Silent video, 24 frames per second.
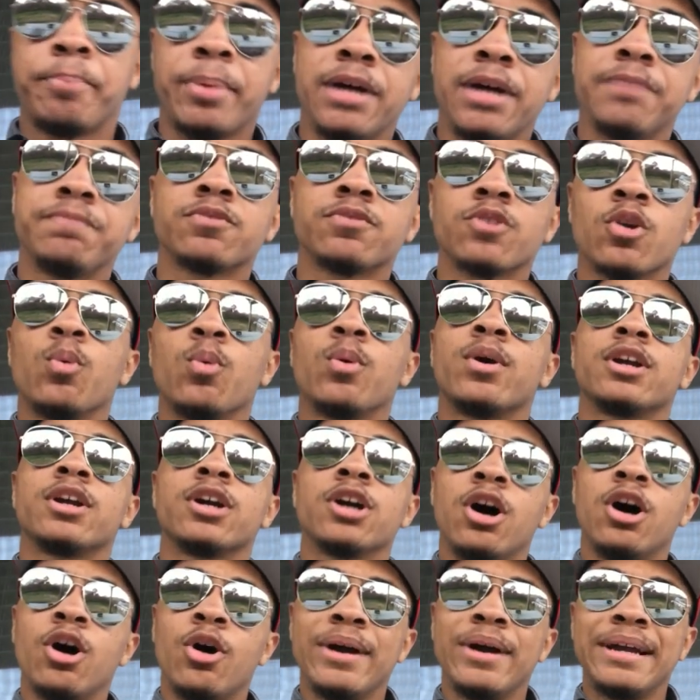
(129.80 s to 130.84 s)
But we're gonna
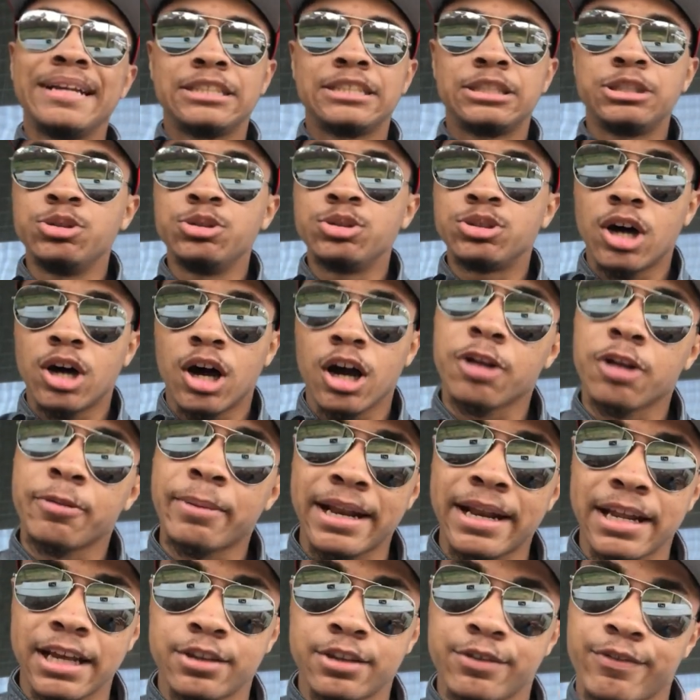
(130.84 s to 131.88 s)
go into talking
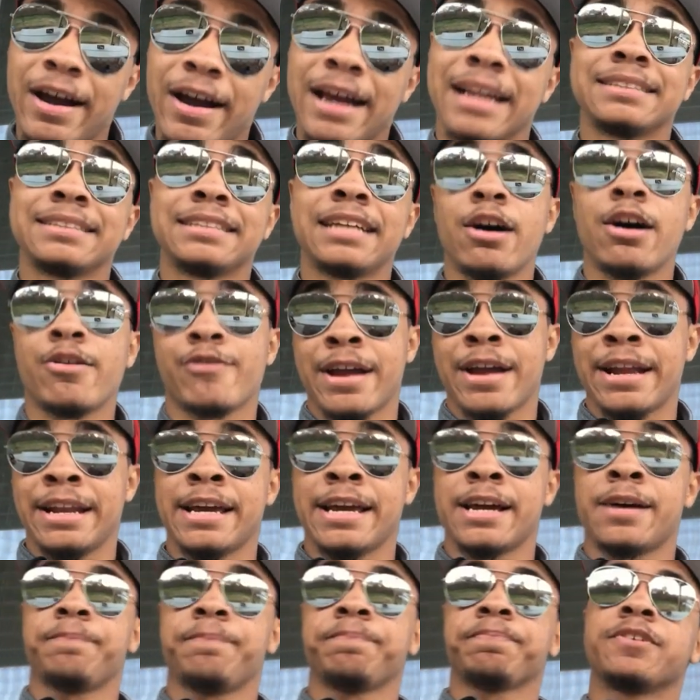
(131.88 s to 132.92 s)
about his fighting style right
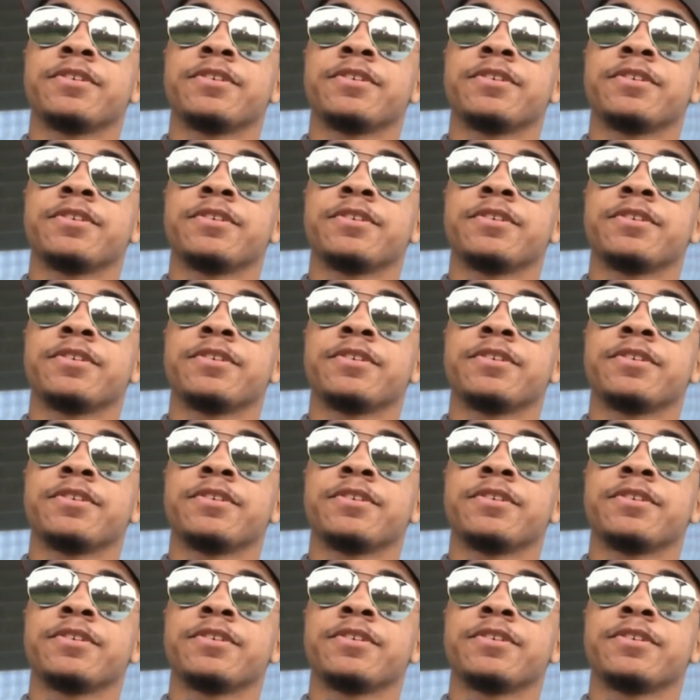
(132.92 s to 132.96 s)
now.